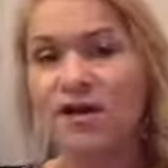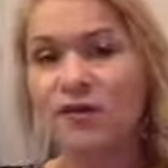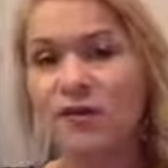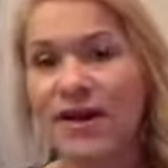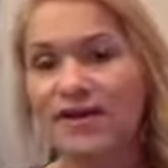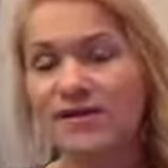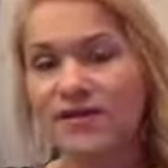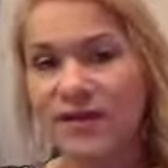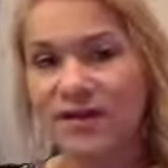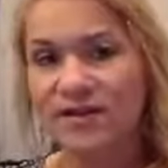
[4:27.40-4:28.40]

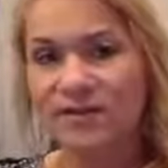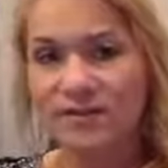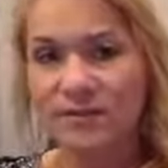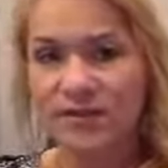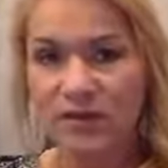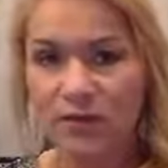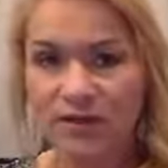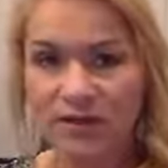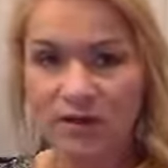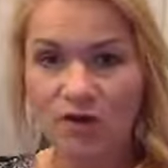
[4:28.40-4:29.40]
grass-fed is going to be the way
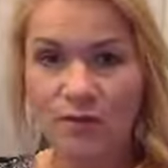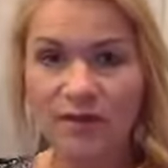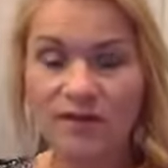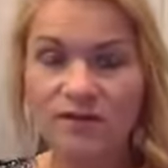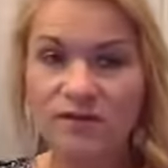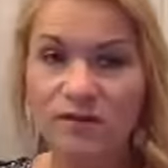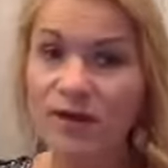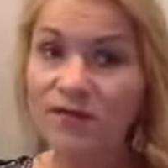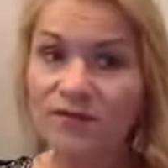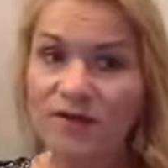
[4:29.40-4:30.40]
to go, because
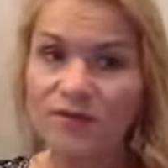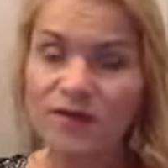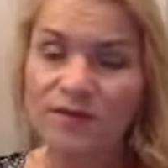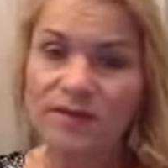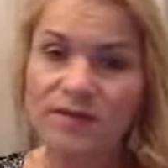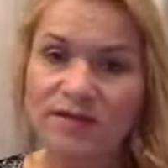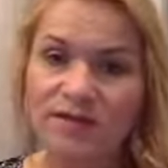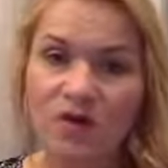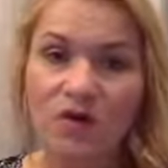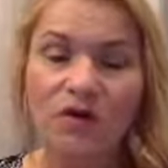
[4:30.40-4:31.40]
grain-fed red
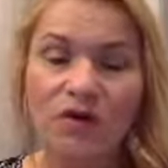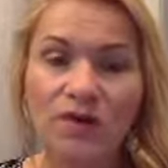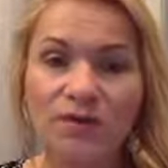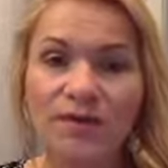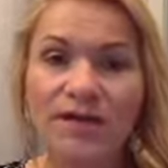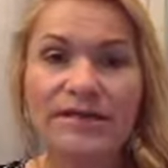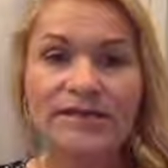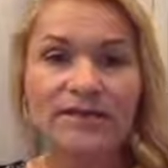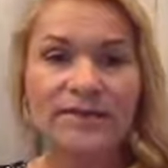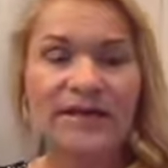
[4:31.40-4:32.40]
meats are known
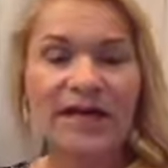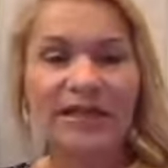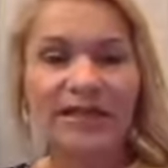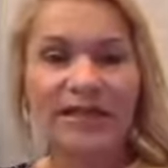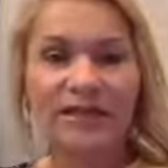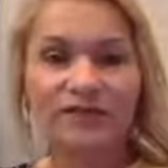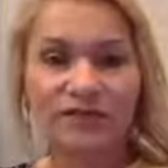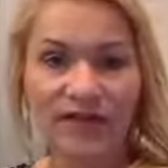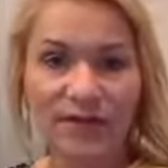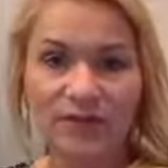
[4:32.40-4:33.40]
to be highly
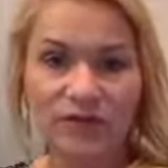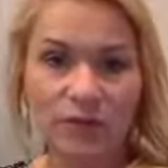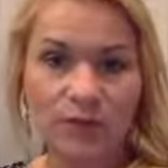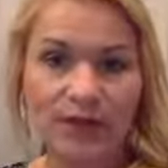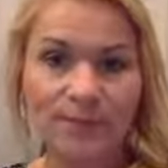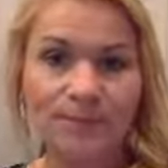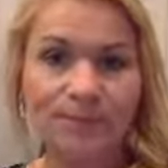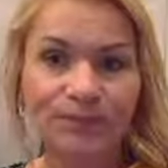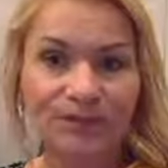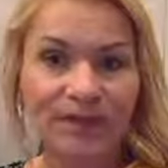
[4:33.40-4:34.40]
inflammatory.
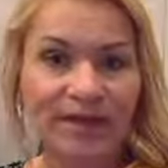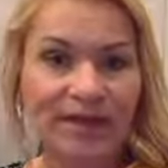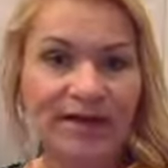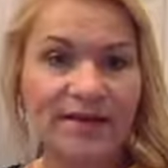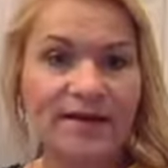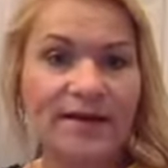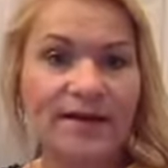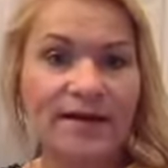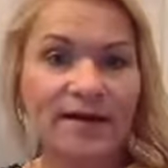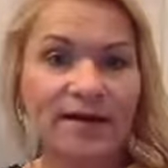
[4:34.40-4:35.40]
Okay.
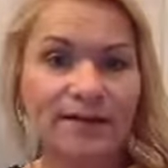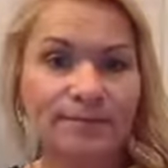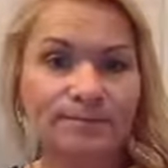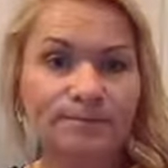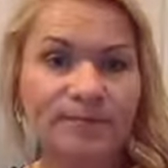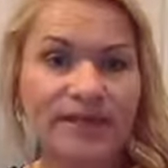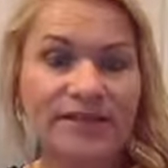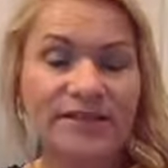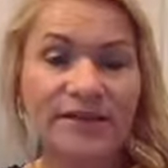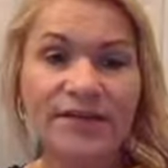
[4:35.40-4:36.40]

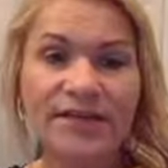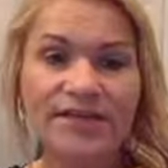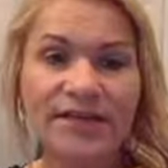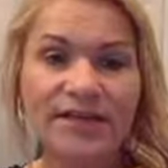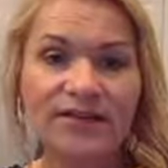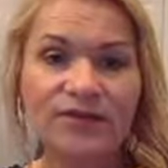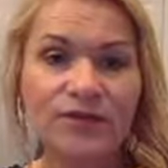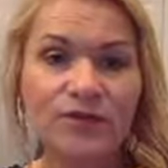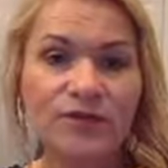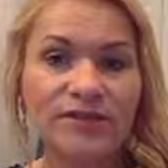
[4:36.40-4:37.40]
Dairy-containing
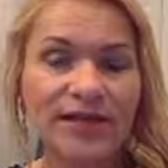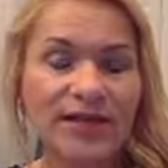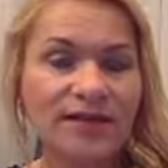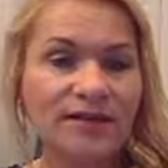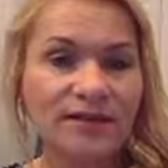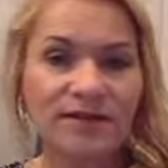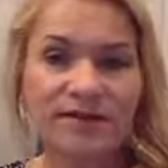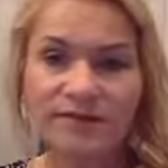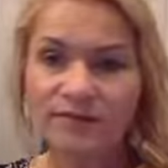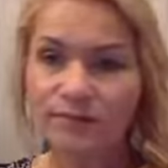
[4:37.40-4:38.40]
foods,
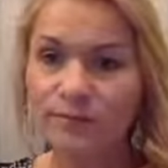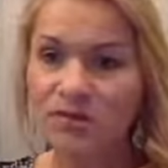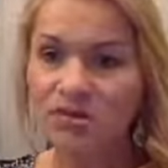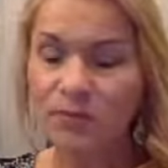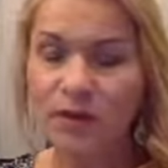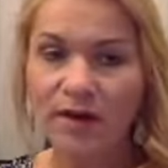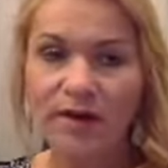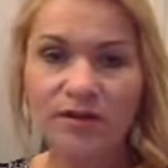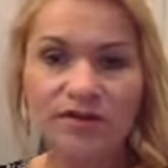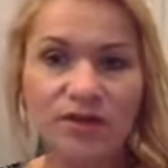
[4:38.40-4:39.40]
anything, milk
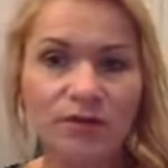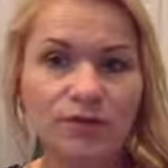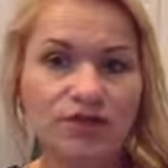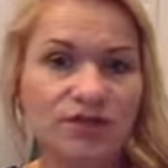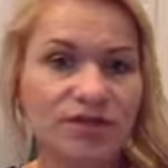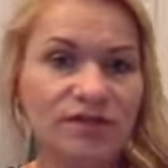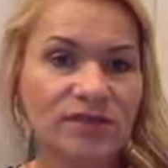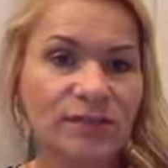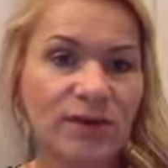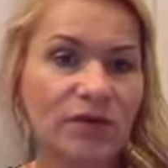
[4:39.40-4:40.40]
products, yogurt,
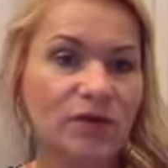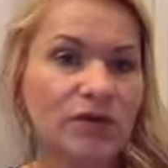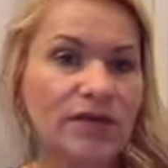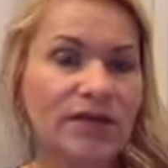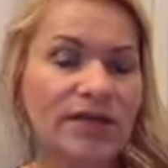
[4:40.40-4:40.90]
cheeses, butter,